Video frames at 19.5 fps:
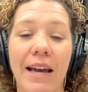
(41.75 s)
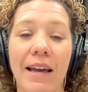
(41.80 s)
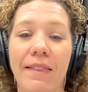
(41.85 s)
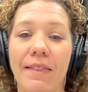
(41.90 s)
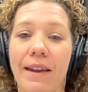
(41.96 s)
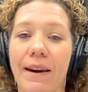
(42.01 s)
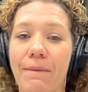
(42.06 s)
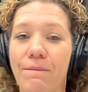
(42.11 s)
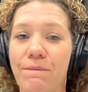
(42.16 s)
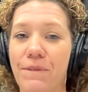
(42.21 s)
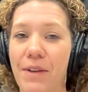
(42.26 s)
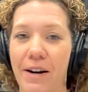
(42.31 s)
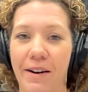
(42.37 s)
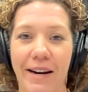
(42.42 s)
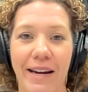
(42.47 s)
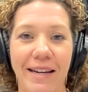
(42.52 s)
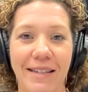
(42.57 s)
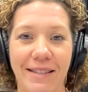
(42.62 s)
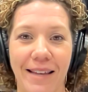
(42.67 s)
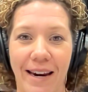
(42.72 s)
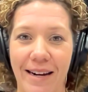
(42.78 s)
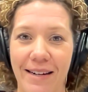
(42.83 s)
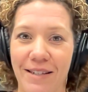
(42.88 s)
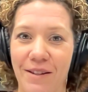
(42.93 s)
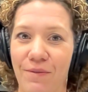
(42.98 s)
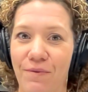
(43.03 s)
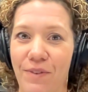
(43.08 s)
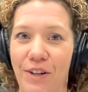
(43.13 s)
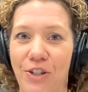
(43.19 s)
that I'm very excited
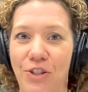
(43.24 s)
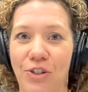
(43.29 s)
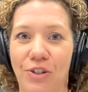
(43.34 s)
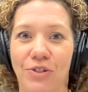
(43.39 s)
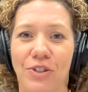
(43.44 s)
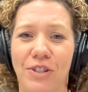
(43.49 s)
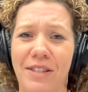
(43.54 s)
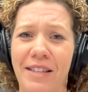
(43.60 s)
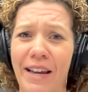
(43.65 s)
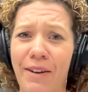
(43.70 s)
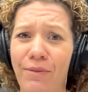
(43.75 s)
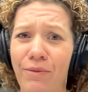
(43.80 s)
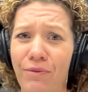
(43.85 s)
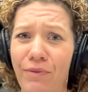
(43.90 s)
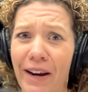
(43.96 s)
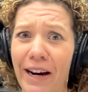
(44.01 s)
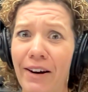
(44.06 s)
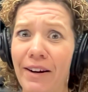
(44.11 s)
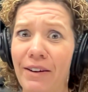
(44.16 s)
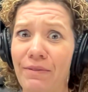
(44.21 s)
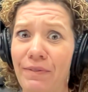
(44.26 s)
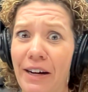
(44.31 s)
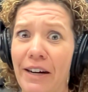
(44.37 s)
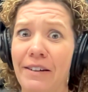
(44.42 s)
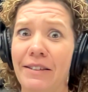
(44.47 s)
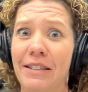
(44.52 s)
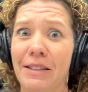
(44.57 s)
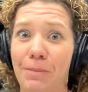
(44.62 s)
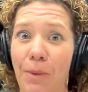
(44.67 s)
to feature just a very,
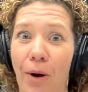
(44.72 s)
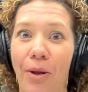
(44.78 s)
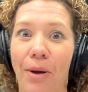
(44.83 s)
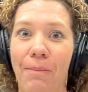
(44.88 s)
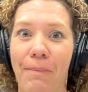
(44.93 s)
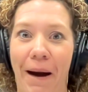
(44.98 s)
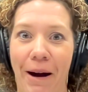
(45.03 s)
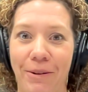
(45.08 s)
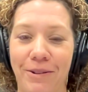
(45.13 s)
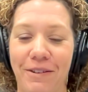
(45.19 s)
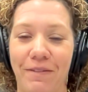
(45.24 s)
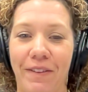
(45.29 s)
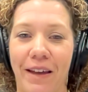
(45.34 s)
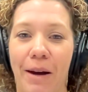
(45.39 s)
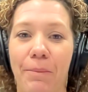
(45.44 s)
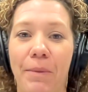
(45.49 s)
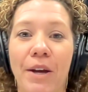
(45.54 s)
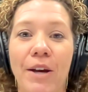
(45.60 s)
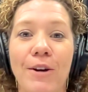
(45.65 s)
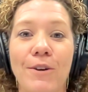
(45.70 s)
very small amount of them.